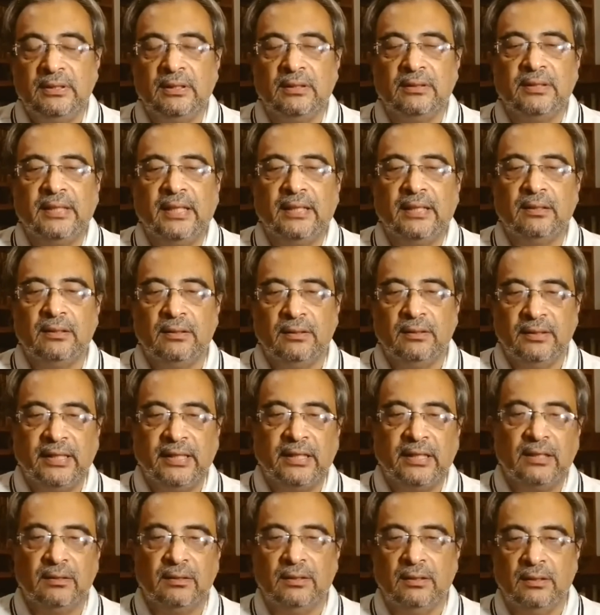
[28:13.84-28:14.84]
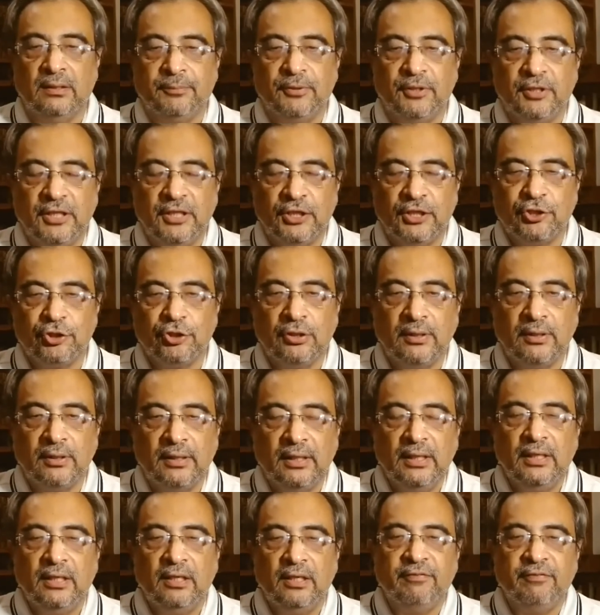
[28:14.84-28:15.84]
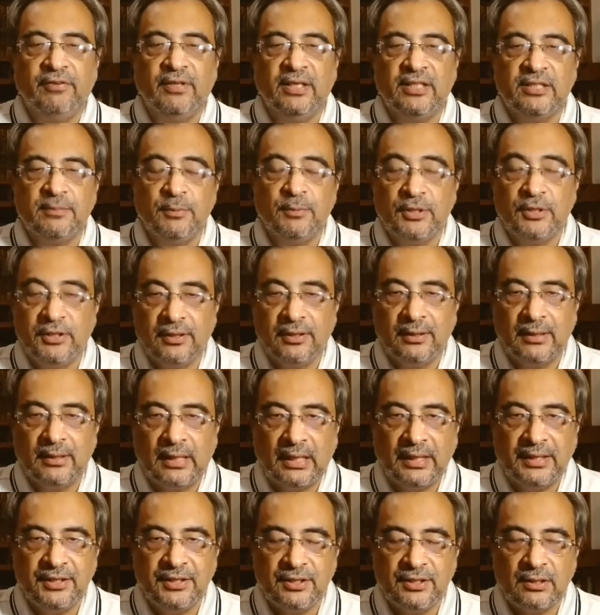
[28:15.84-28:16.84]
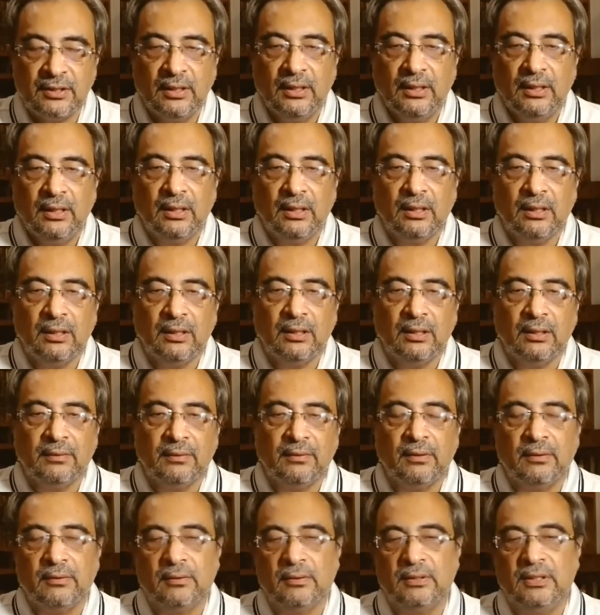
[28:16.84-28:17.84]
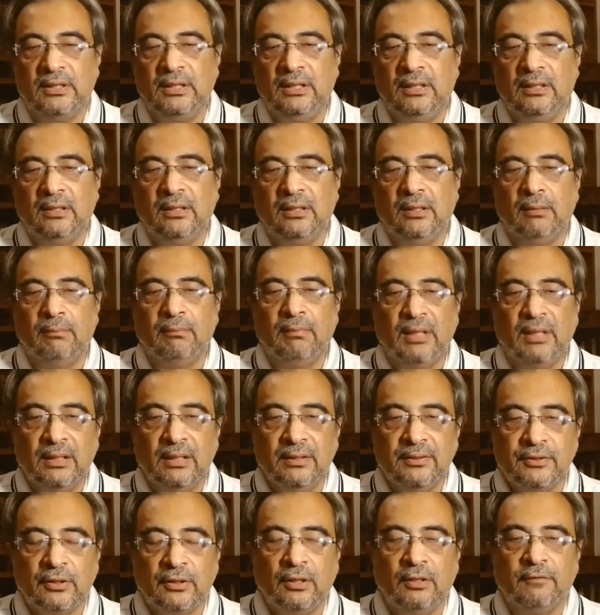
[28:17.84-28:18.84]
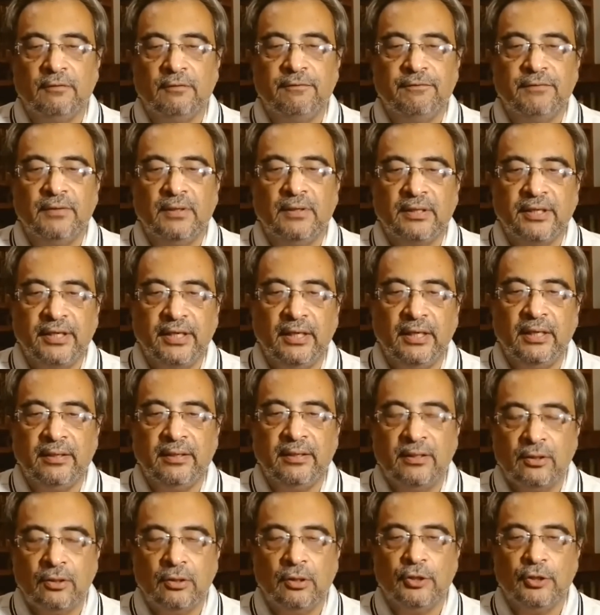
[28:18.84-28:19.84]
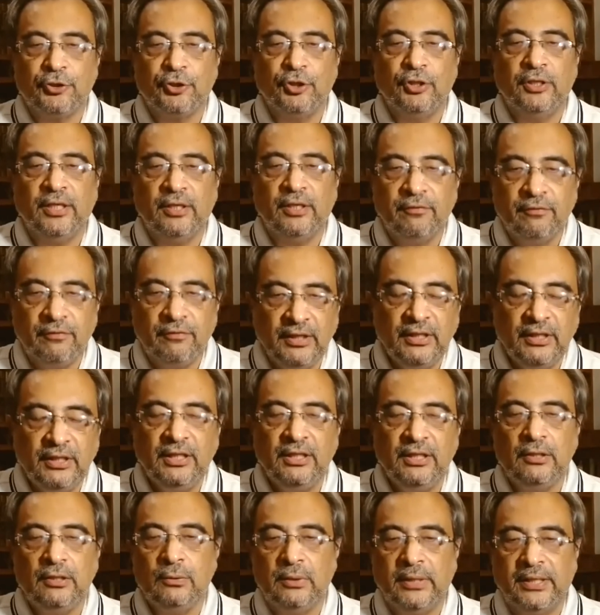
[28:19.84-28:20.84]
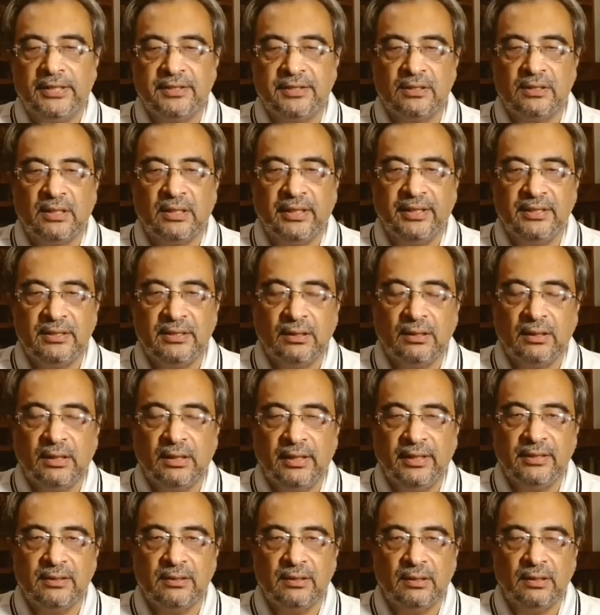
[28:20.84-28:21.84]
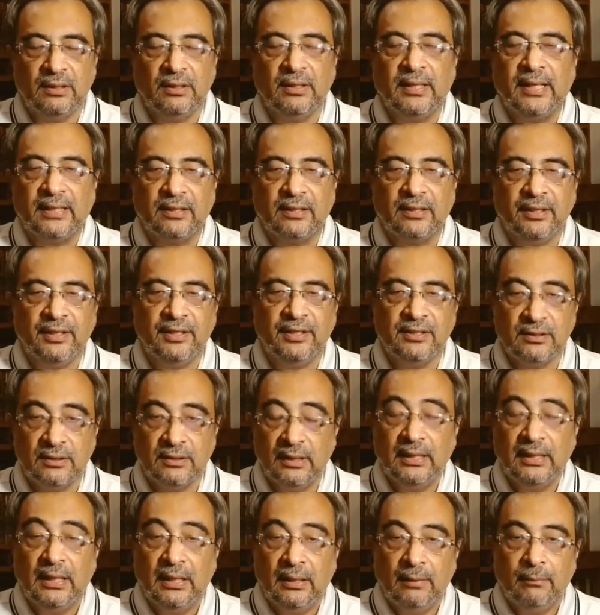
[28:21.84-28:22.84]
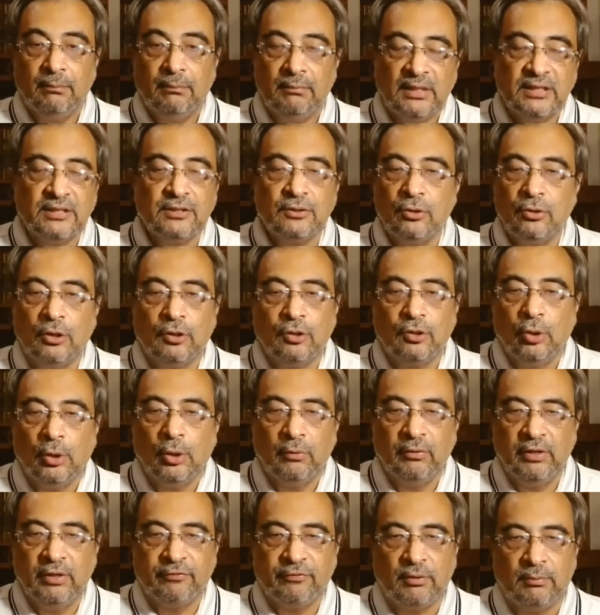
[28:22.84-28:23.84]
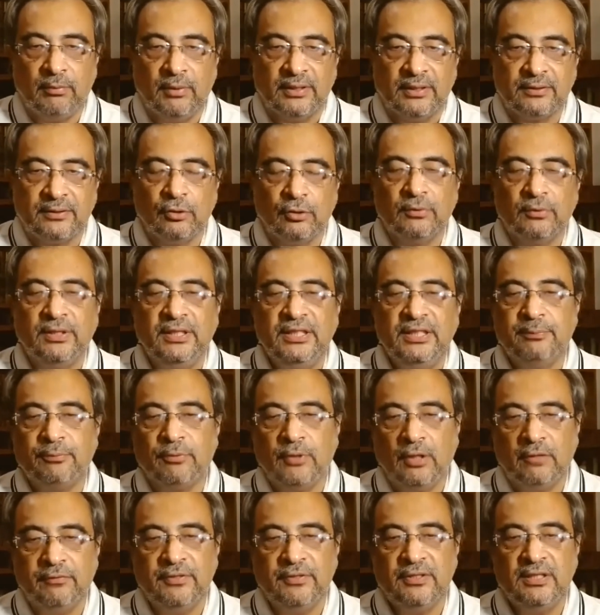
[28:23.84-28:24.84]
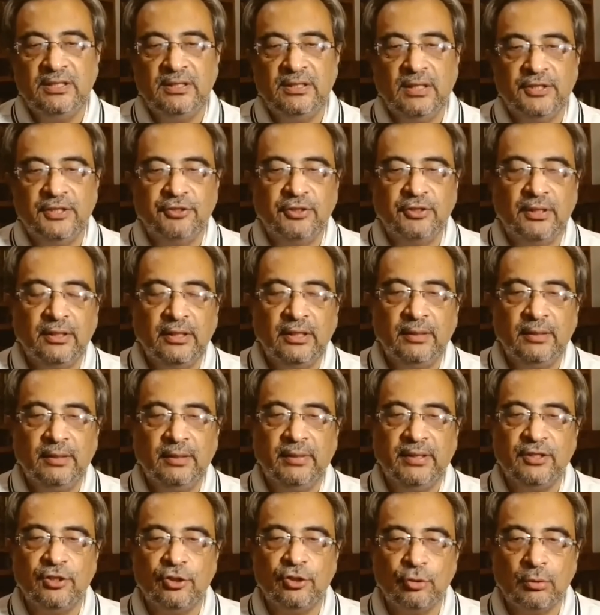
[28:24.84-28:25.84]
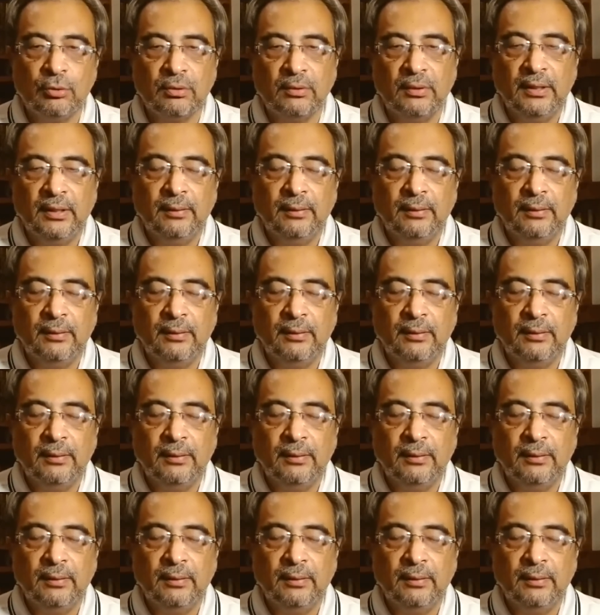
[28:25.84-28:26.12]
that that uh, prediction if it has materialized uh, the amount of care and caution that we need to exercise in case in that case must not go away from us. So these prophecies are generally meant to